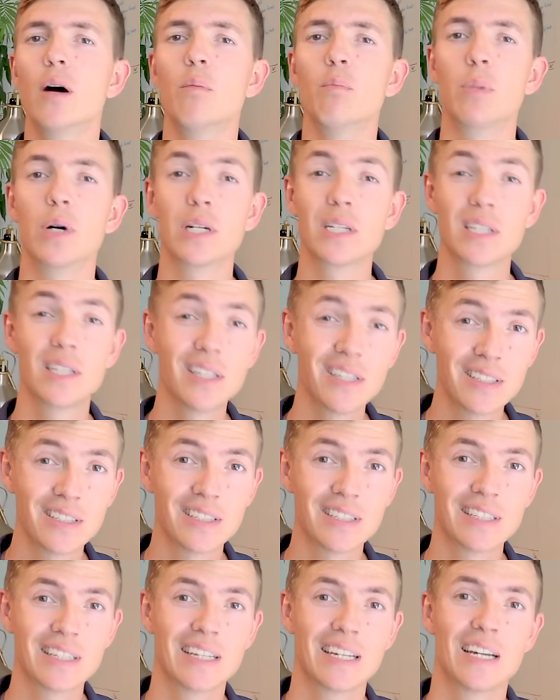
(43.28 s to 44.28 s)
But
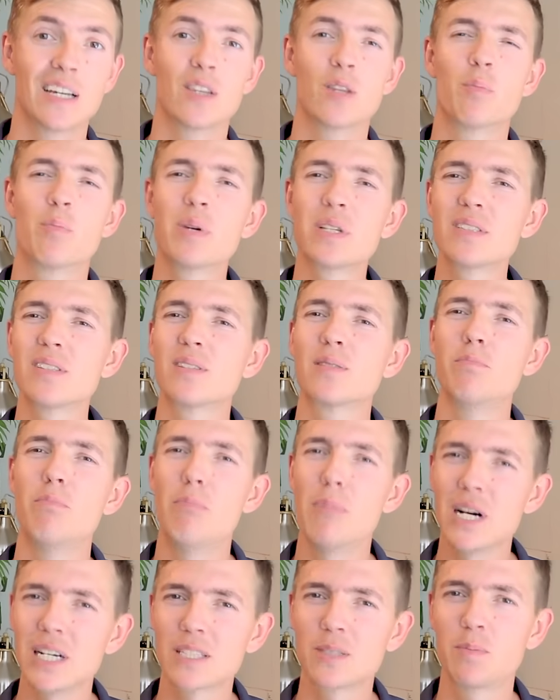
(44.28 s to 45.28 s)
again, the business
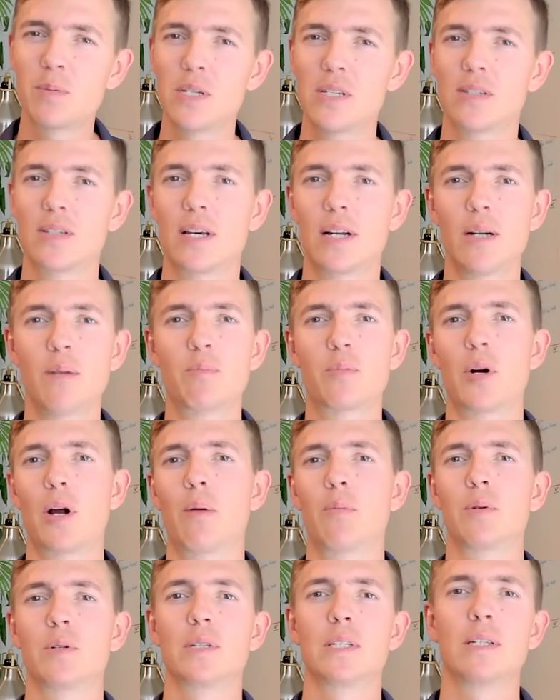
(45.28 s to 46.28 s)
must be set up
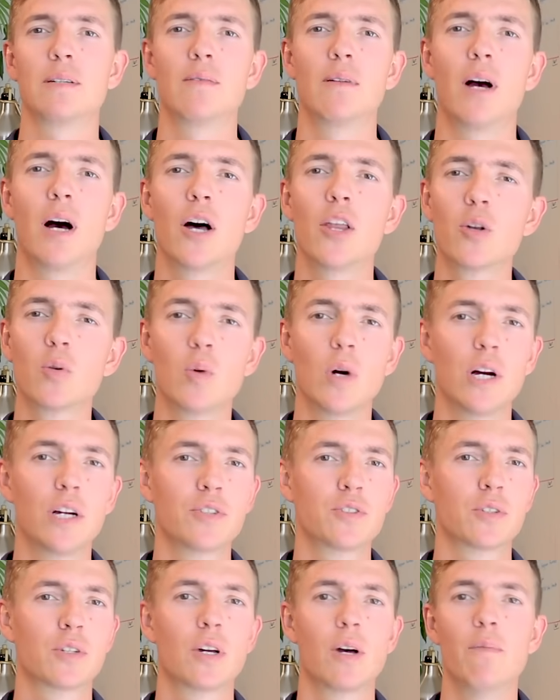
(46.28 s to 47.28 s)
properly.
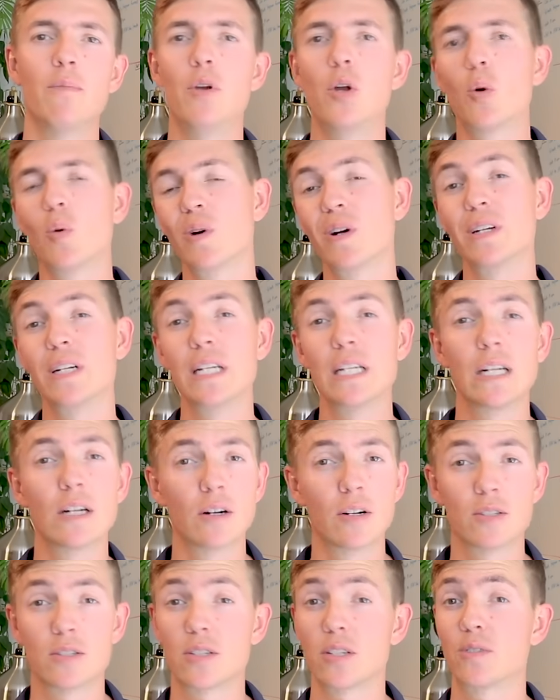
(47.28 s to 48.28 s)
Otherwise, you'll come nowhere
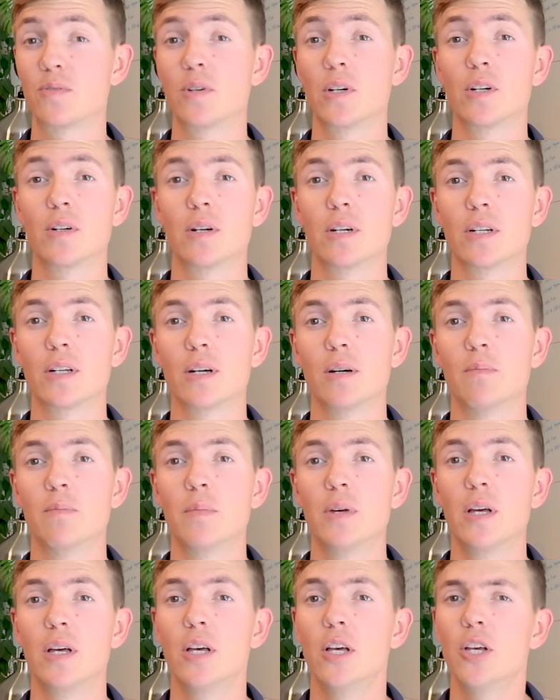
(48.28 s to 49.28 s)
near a six-figure income.
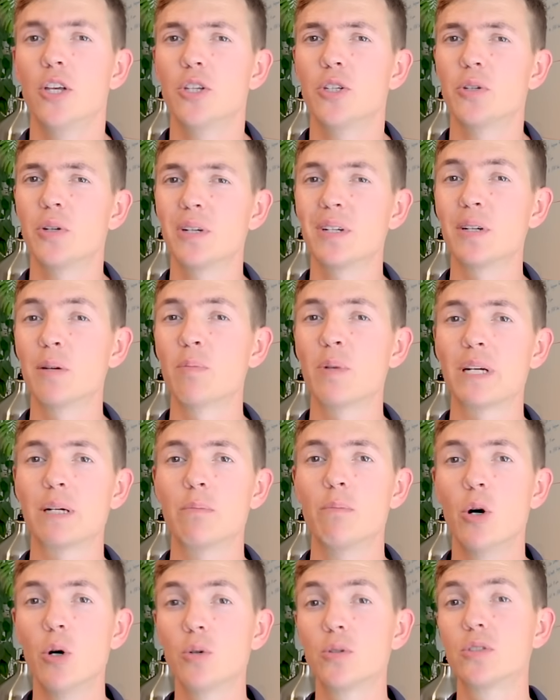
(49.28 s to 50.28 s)
You'll end up like
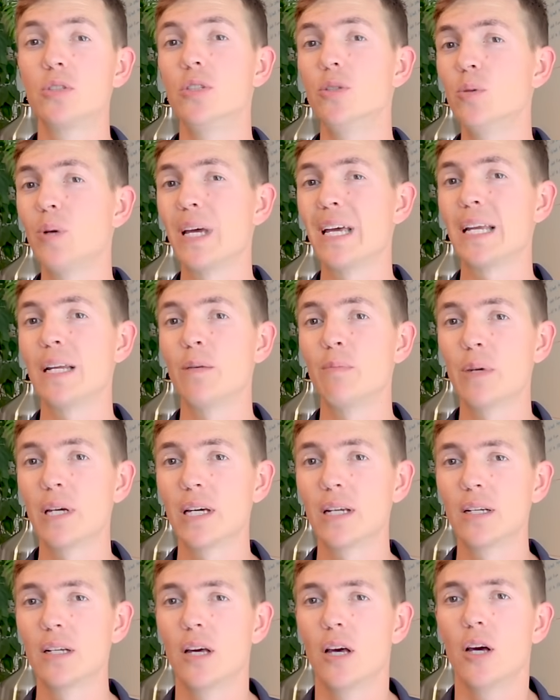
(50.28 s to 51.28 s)
most new
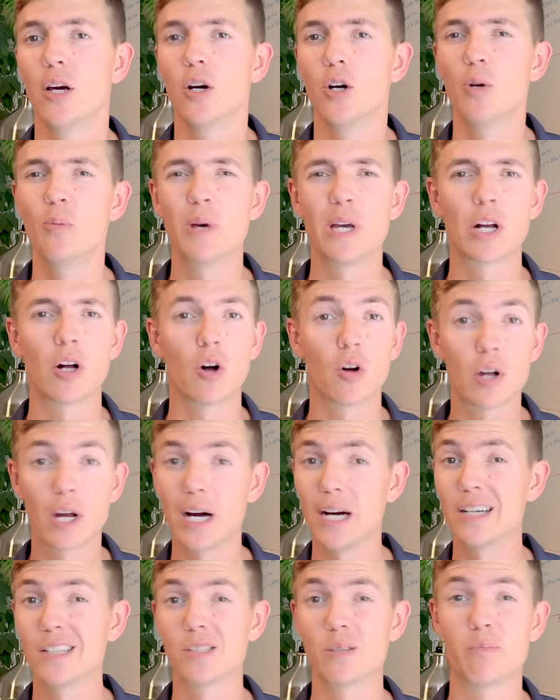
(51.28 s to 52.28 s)
handyman who make all
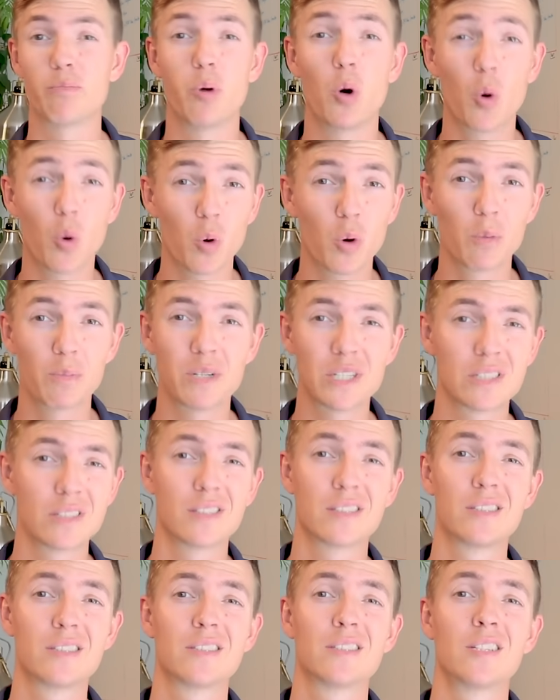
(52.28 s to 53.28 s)
kinds of poor
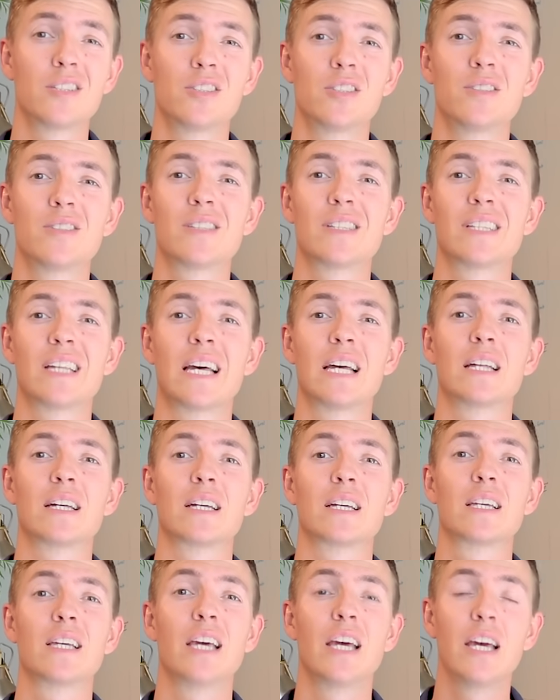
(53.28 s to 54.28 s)
business decisions that
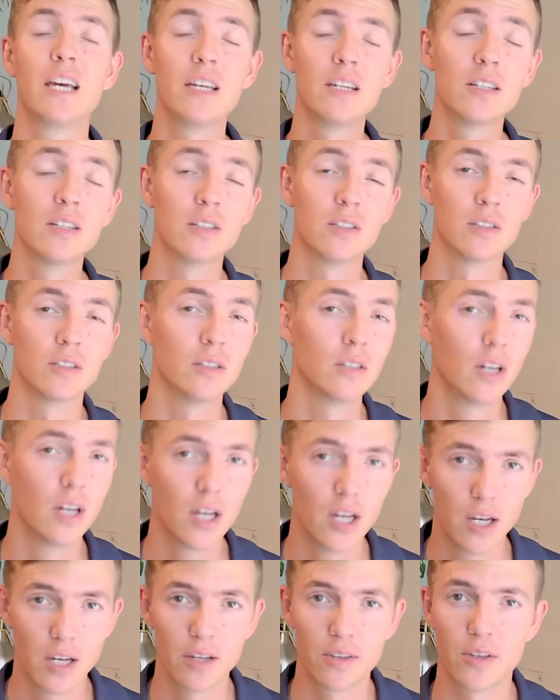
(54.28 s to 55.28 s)
kill
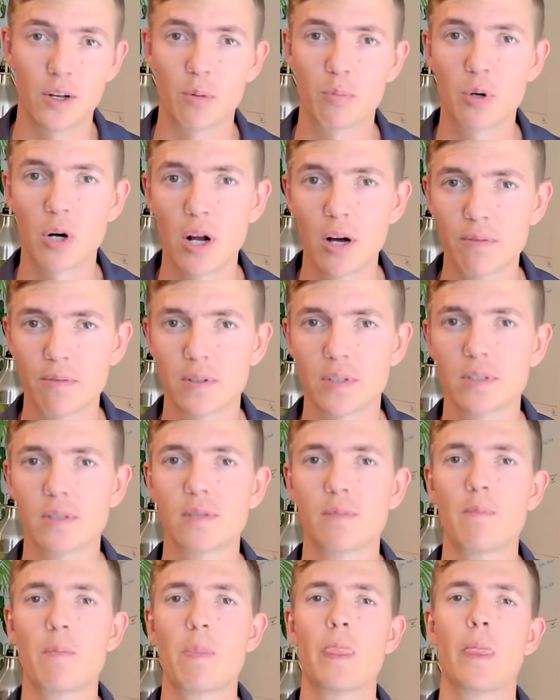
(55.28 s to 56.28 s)
their profits.